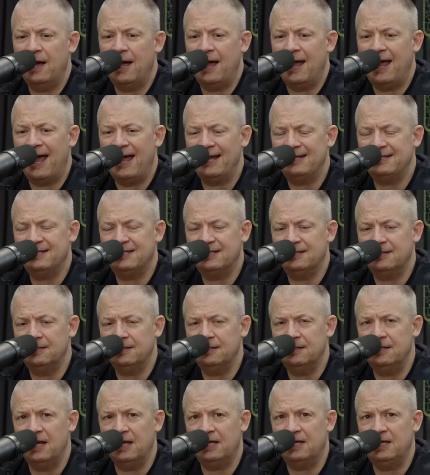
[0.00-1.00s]
at
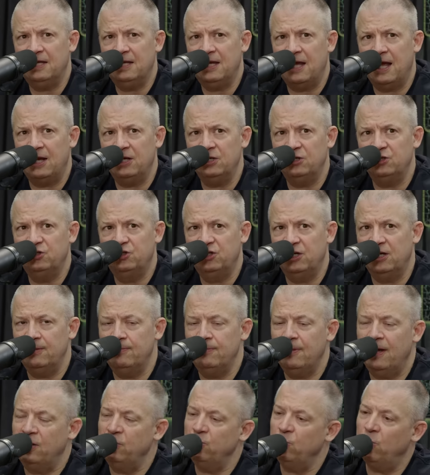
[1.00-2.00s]
Nikki and
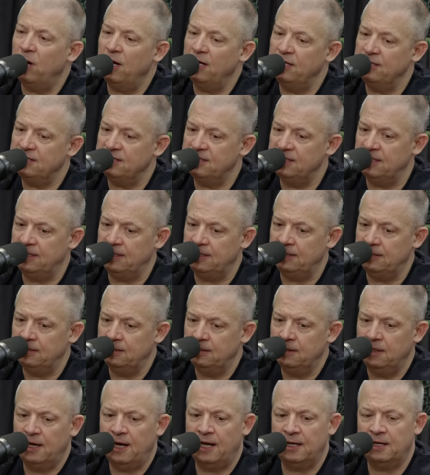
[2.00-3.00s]
Jim NYC,
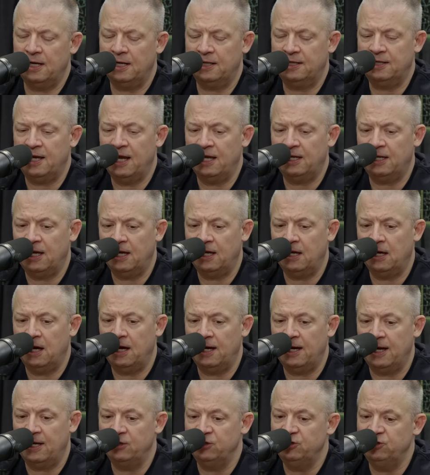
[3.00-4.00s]
N I K K
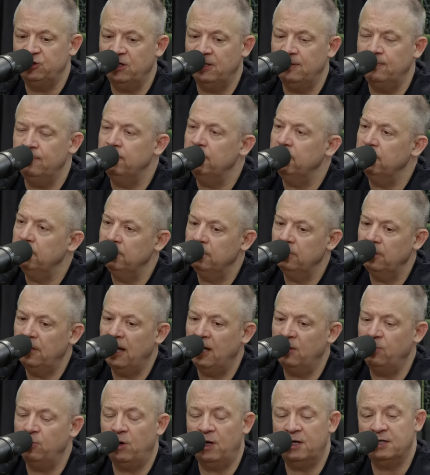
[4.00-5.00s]
I and Jim
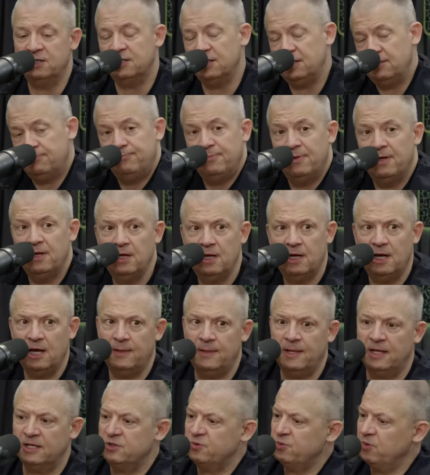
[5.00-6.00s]
NYC.
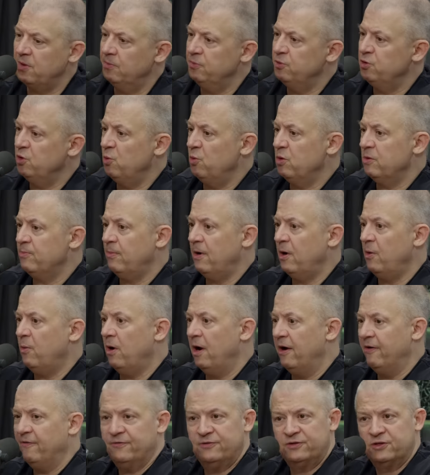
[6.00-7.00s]
And that's what I'm doing with my
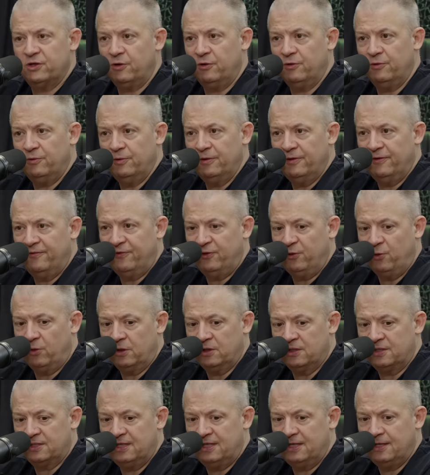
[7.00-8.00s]
wife. So if you
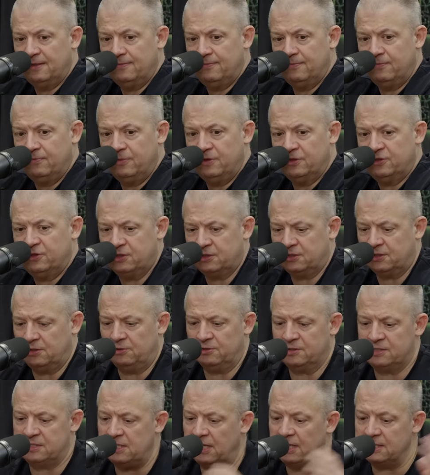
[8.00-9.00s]
want to see it, it's just a
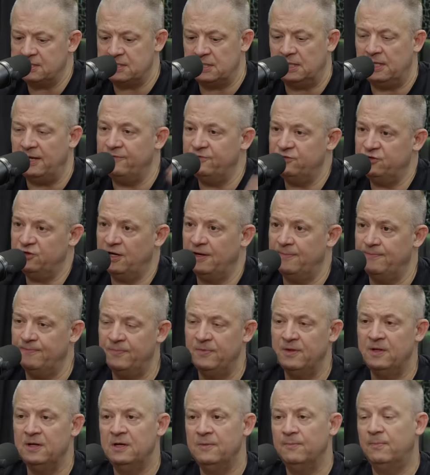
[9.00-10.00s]
little slice of life shit
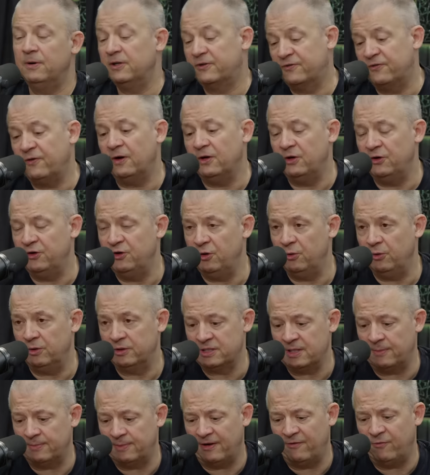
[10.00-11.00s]
but it's fun to do
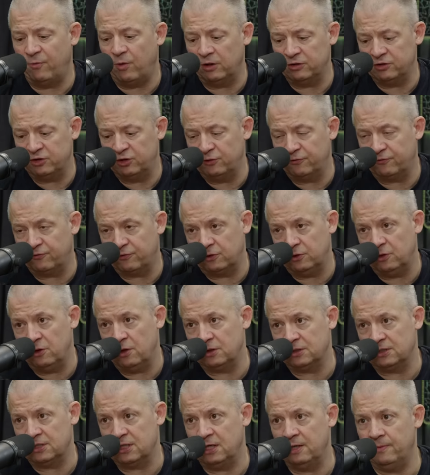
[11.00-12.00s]
and something I've wanted to do for a
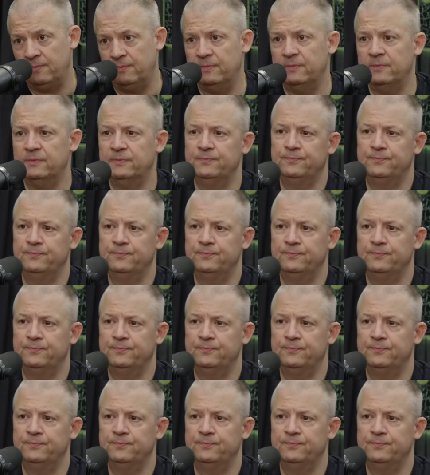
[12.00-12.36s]
long time.